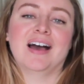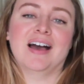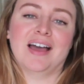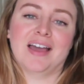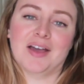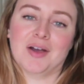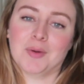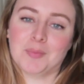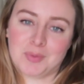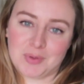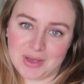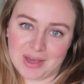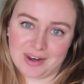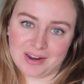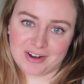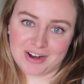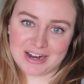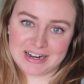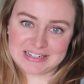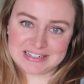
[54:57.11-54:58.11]
I hope you had
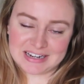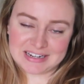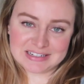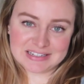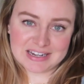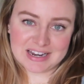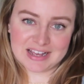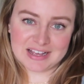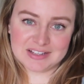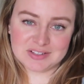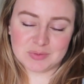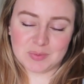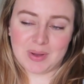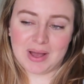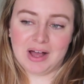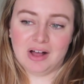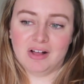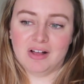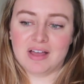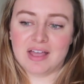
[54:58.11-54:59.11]
a great day today as
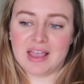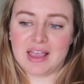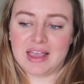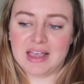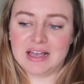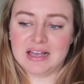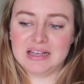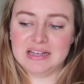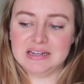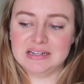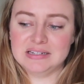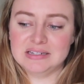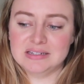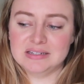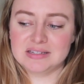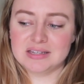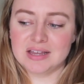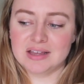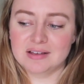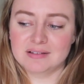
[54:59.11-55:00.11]
well,
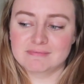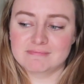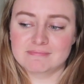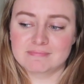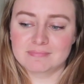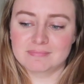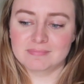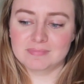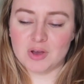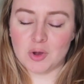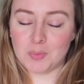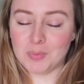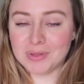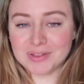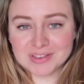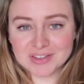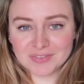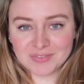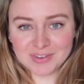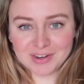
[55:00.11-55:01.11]
and hope you
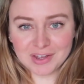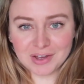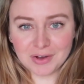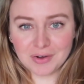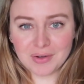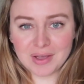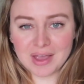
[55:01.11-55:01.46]
like this video,